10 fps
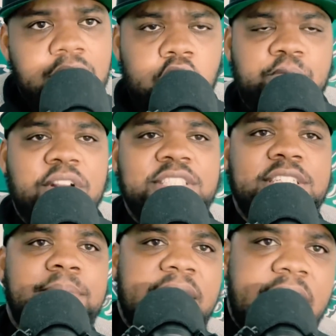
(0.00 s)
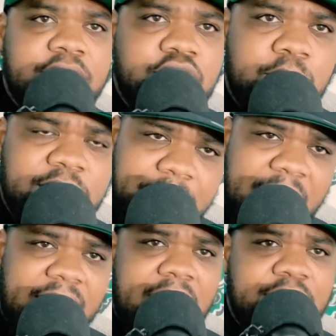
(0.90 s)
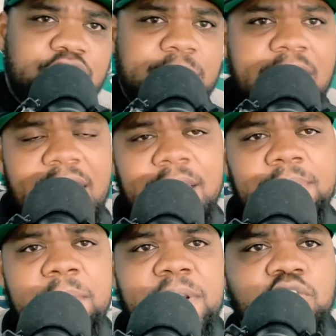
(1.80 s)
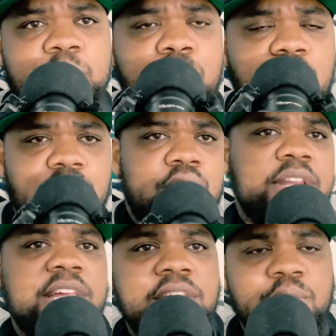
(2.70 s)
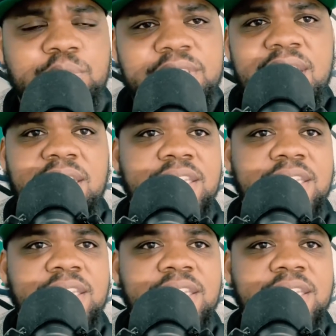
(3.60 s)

Lil Brunson back at you with the back at you. And I am the best reporting on the Eagles.